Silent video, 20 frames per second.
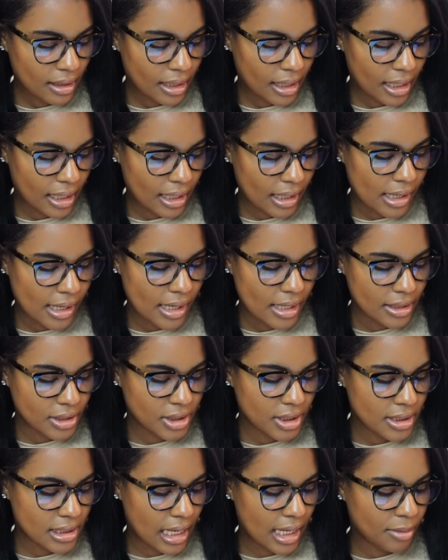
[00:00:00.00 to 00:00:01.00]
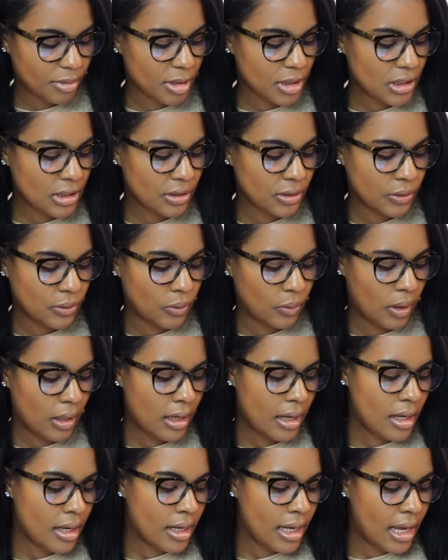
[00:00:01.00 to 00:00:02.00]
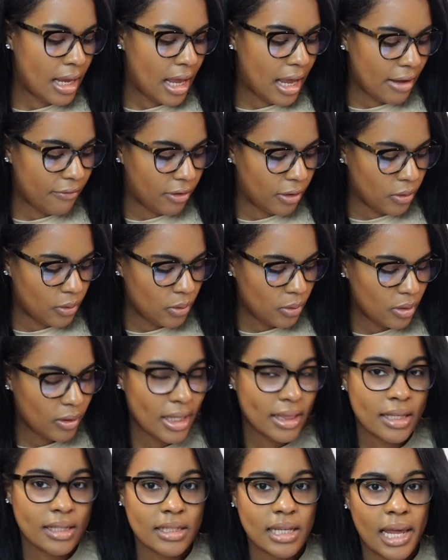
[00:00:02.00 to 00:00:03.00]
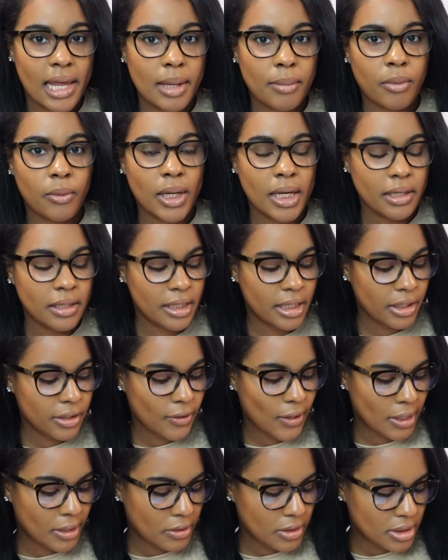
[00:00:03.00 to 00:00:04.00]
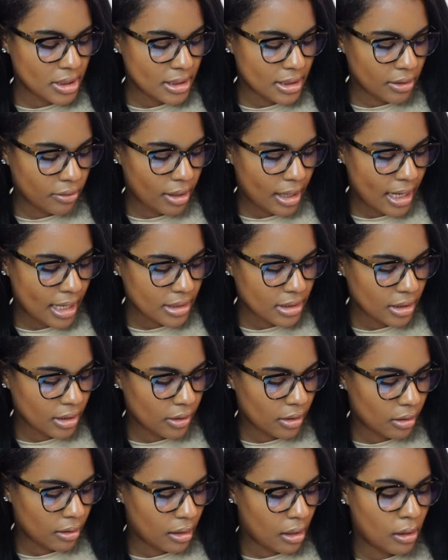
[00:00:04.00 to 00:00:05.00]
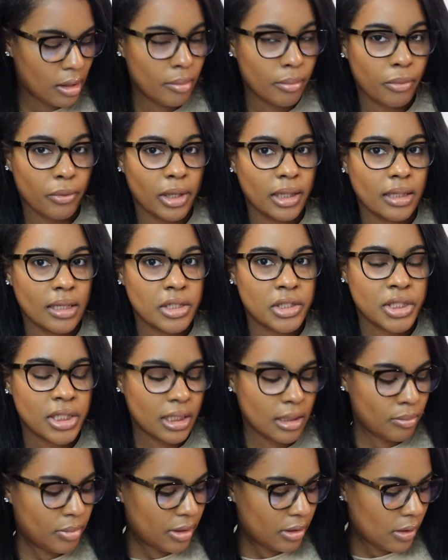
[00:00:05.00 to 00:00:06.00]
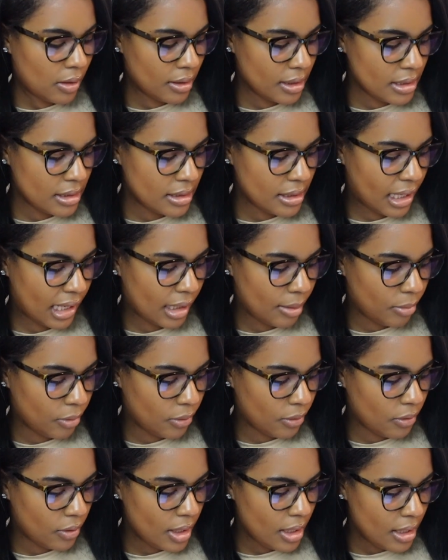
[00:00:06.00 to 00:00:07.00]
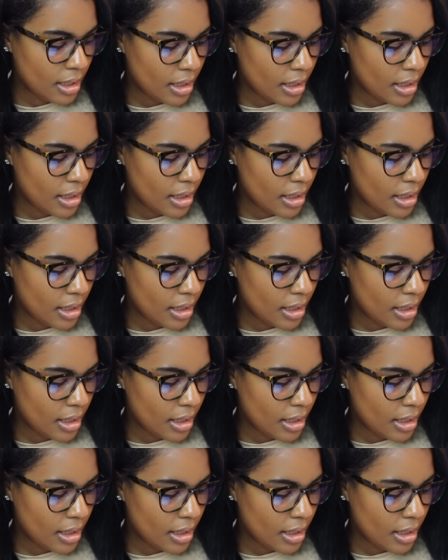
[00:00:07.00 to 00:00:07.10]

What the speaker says: And she's able to have her hookah at the table, eat dinner. I know she still has her umbrella she can put on this table.